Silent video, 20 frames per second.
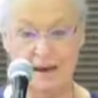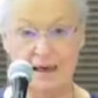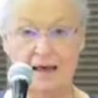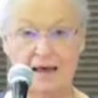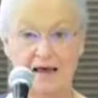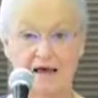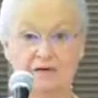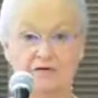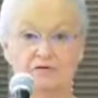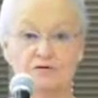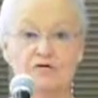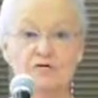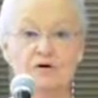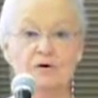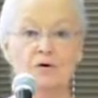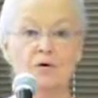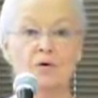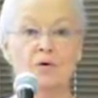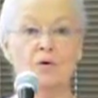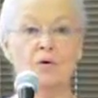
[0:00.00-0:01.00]
And
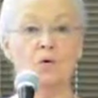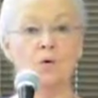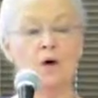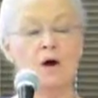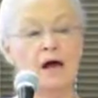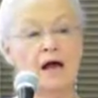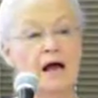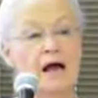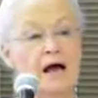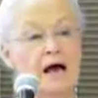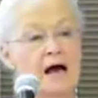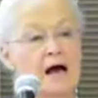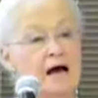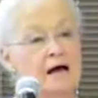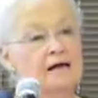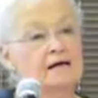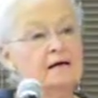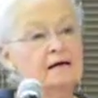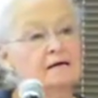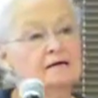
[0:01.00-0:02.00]
so
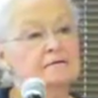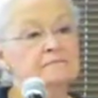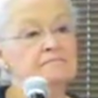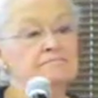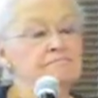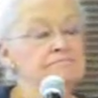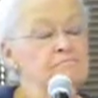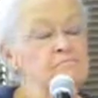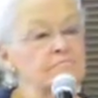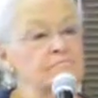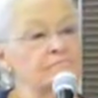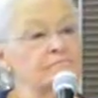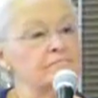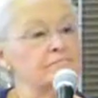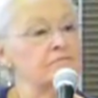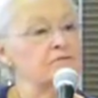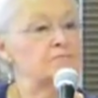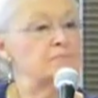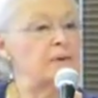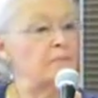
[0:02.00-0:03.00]
I kind of
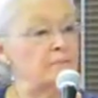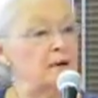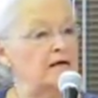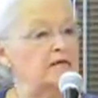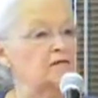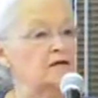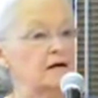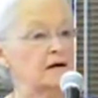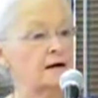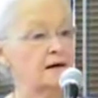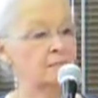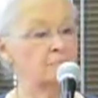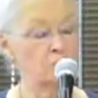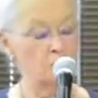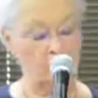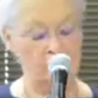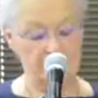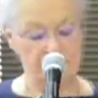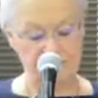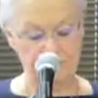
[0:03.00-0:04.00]
spent my time
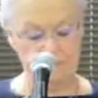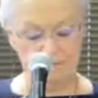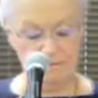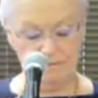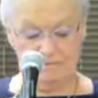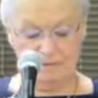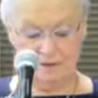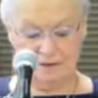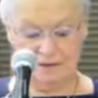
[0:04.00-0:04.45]
with the